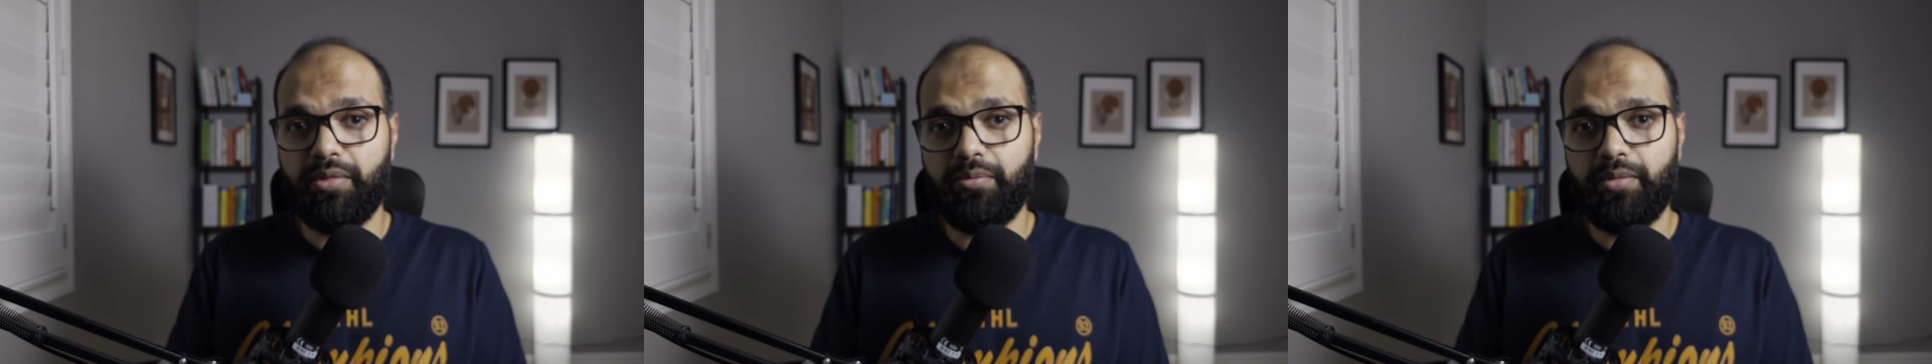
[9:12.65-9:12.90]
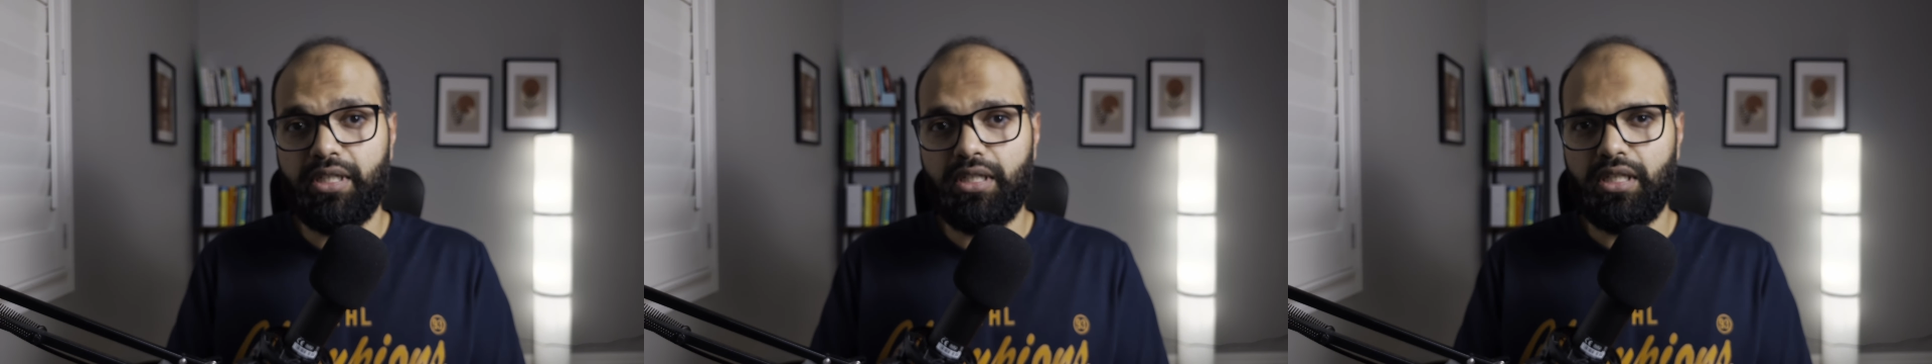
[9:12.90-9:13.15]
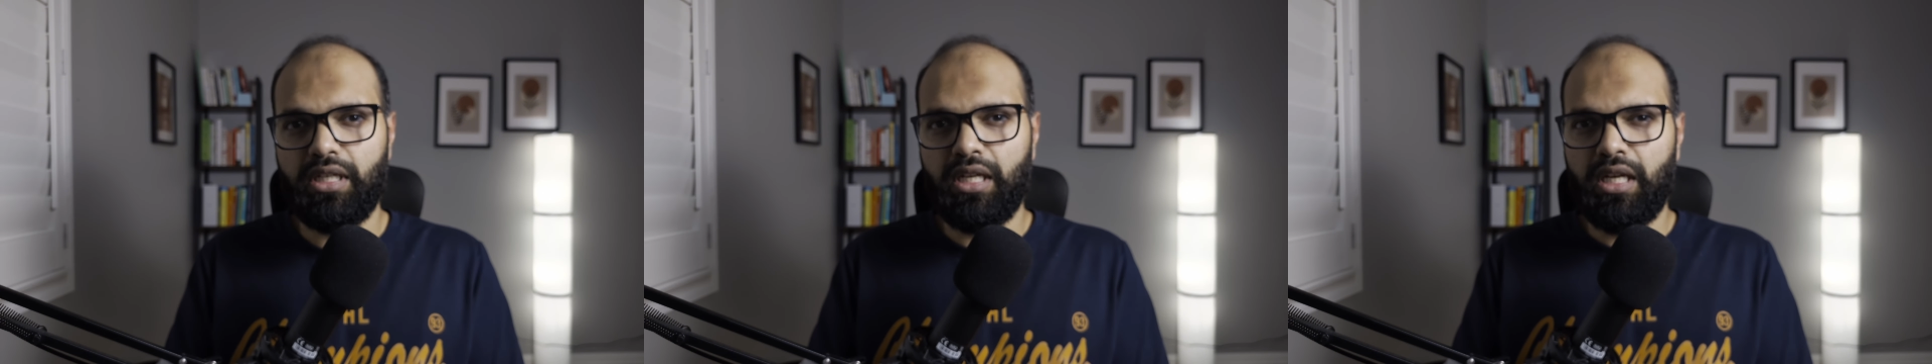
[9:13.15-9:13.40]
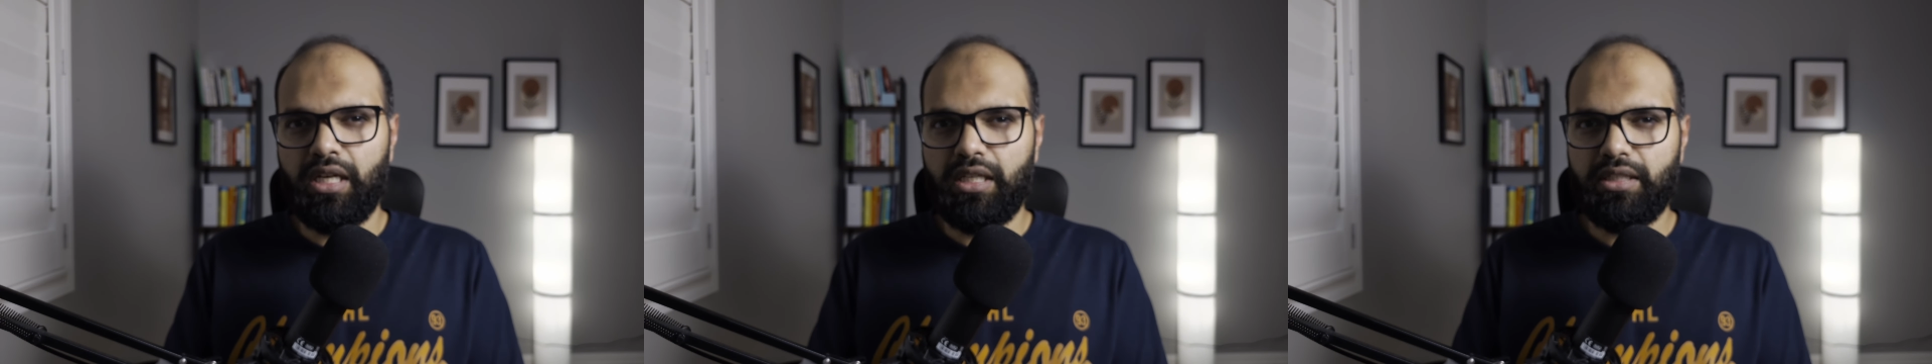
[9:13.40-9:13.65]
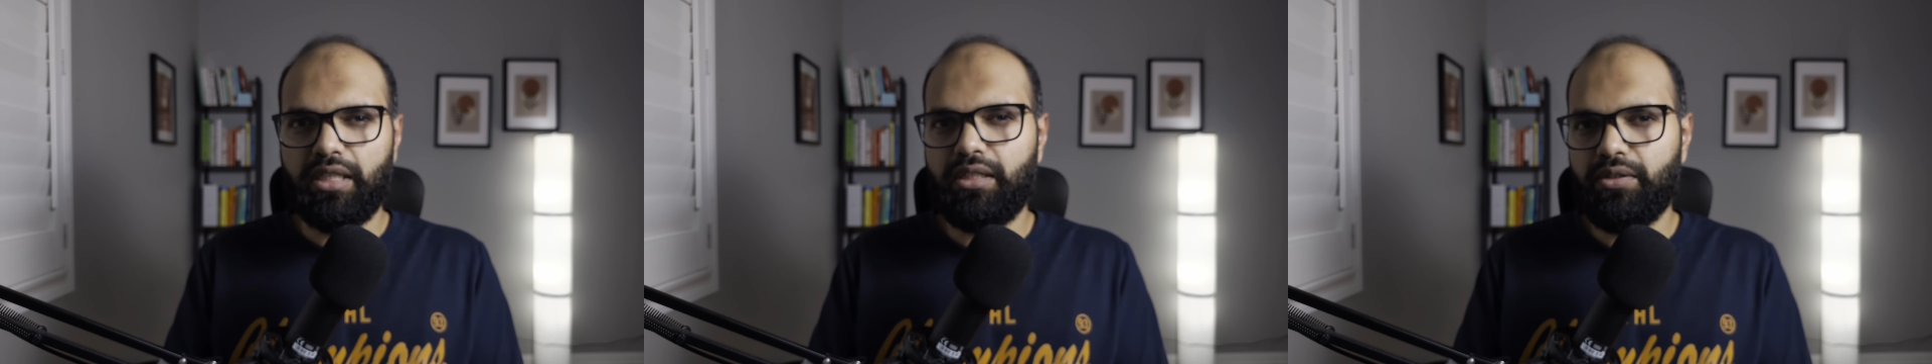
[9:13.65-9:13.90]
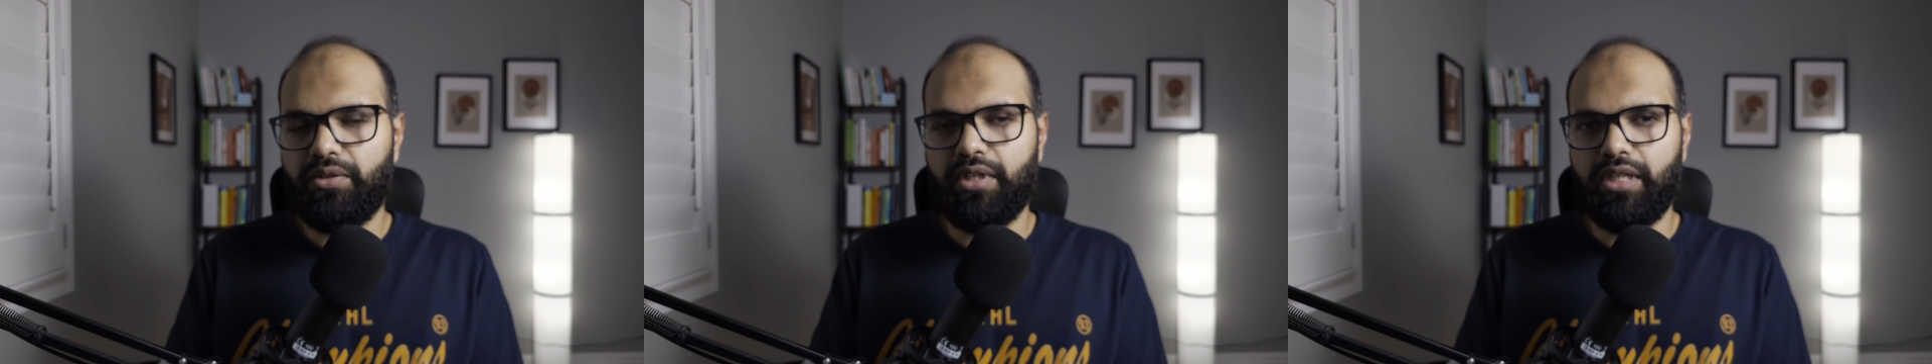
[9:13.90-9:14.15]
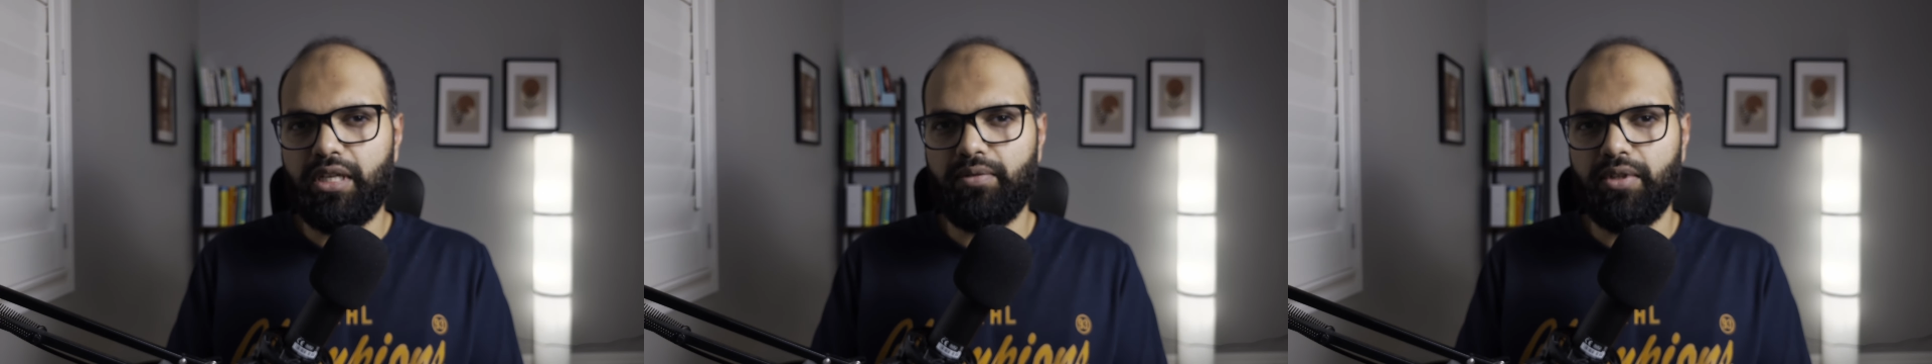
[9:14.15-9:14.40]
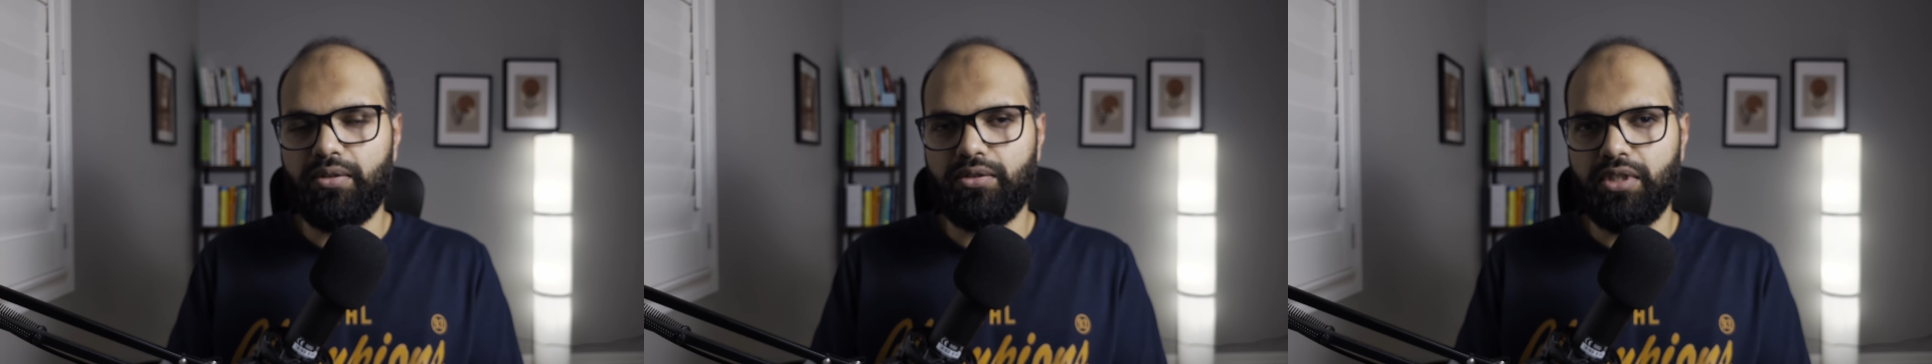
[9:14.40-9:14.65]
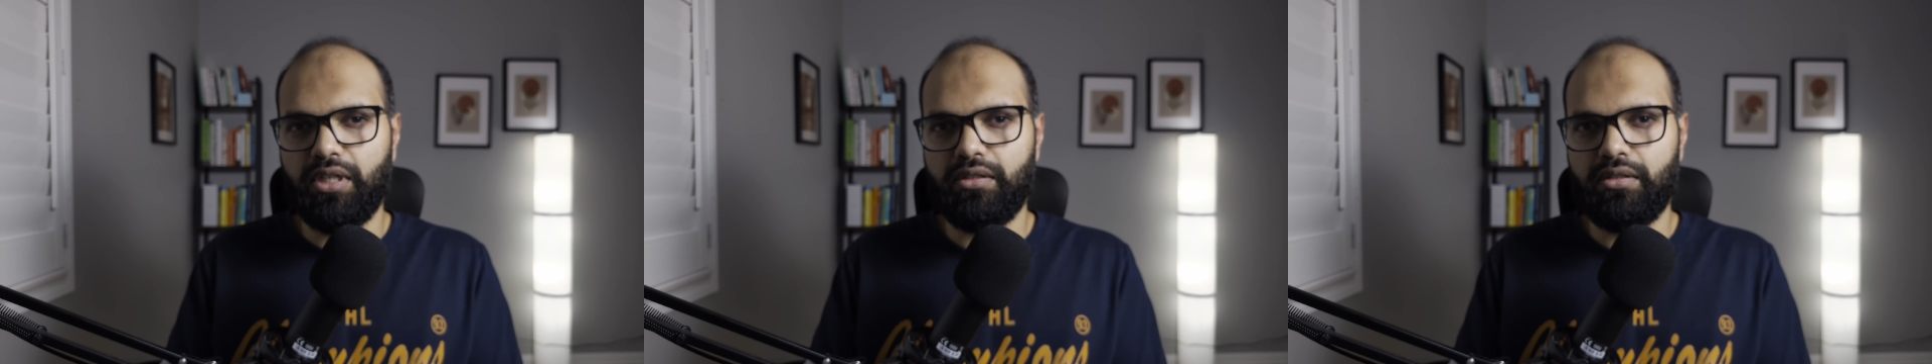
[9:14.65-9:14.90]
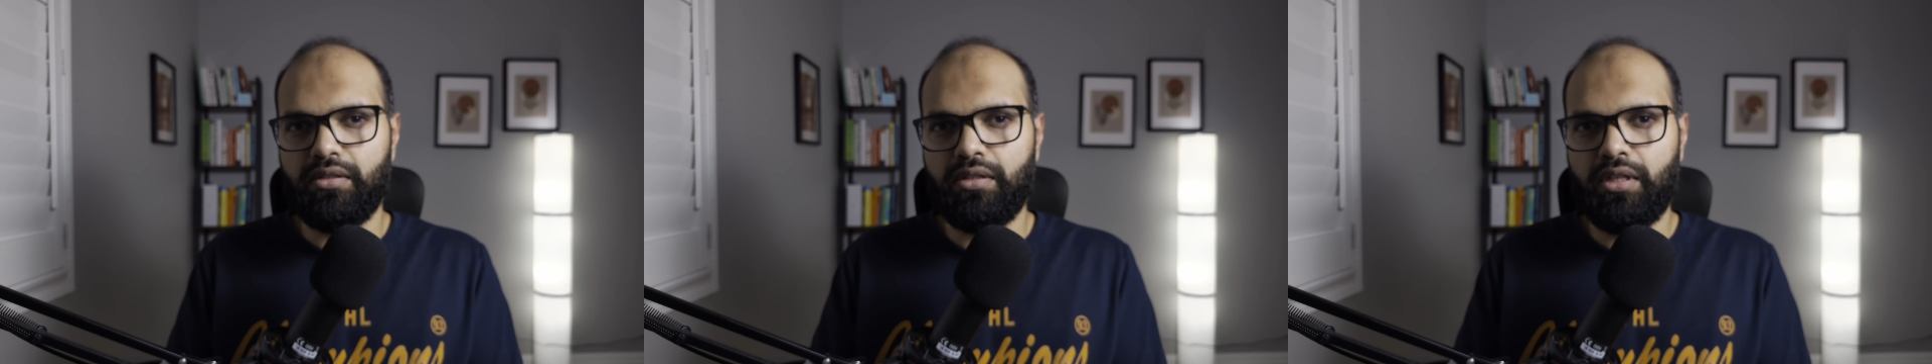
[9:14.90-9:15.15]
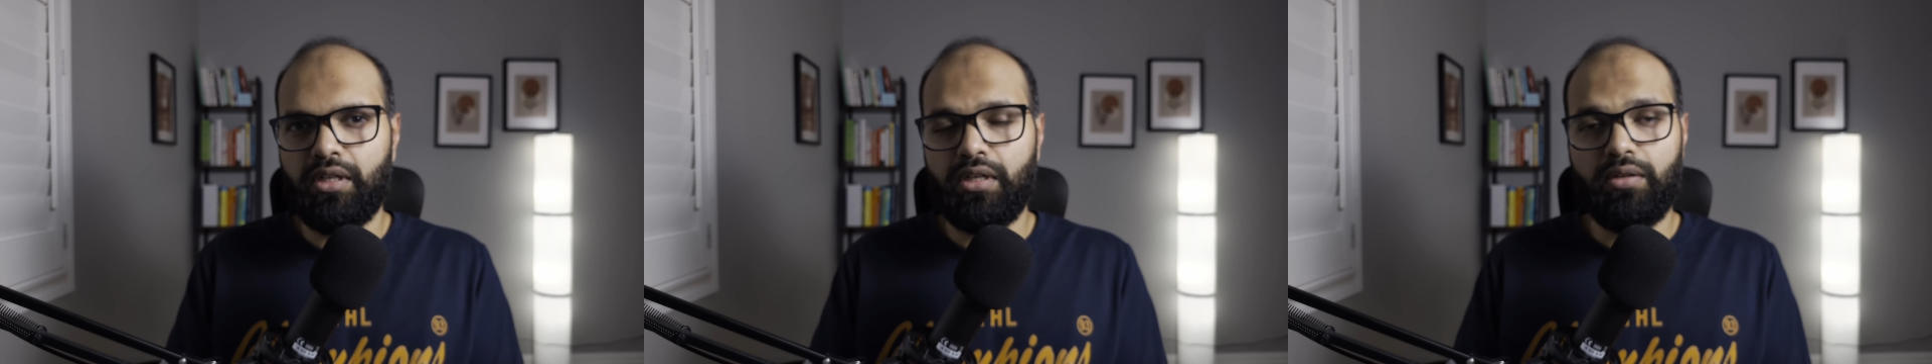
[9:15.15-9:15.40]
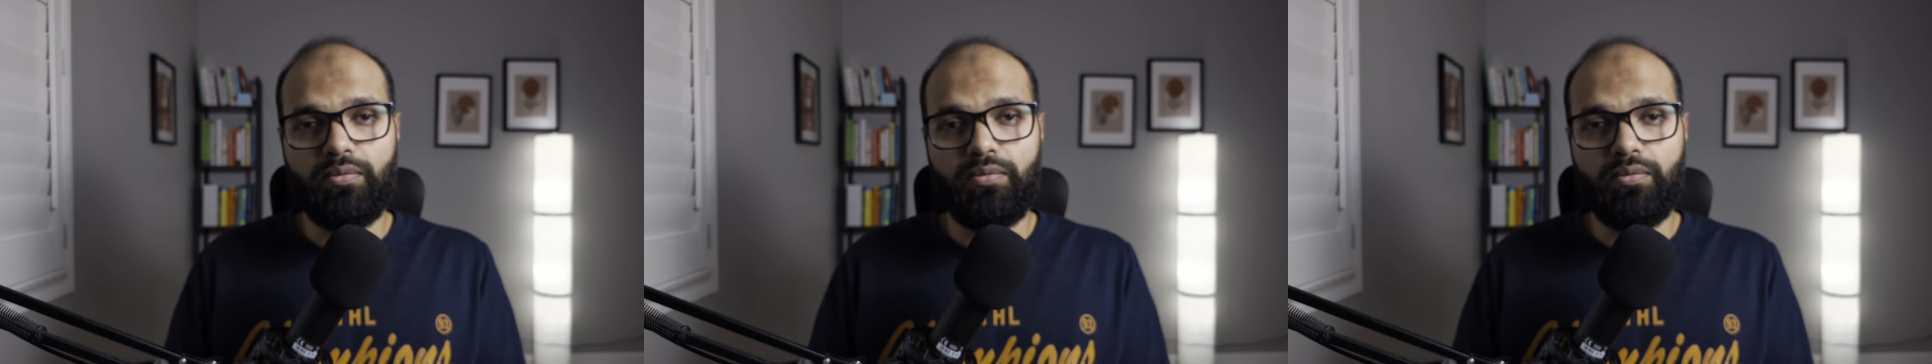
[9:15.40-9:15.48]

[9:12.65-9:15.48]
permit, then you really have a low chance.